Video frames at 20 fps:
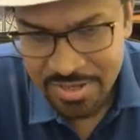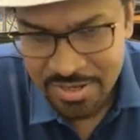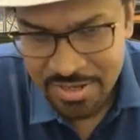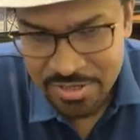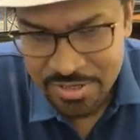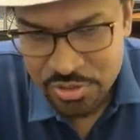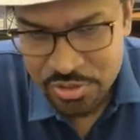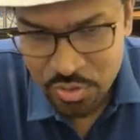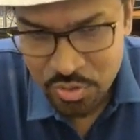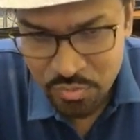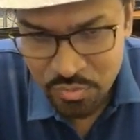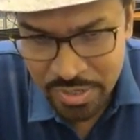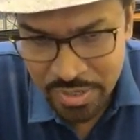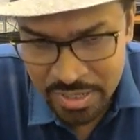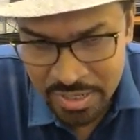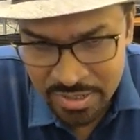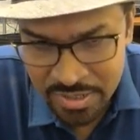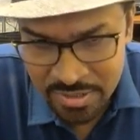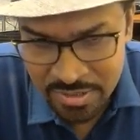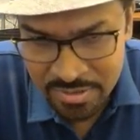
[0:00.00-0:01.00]
So when
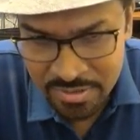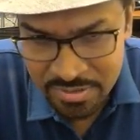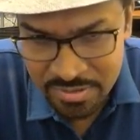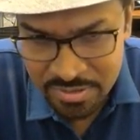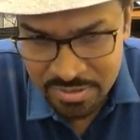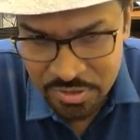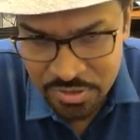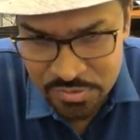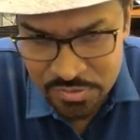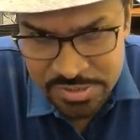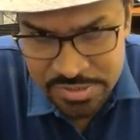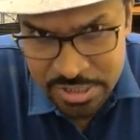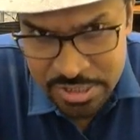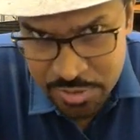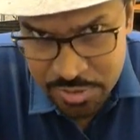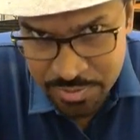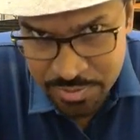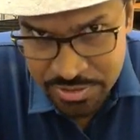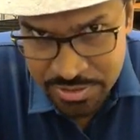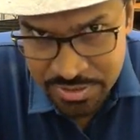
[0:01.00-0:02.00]
I use this
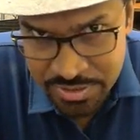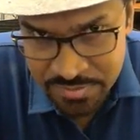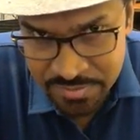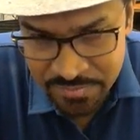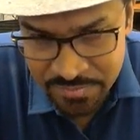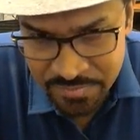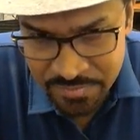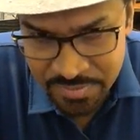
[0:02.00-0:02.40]
expression,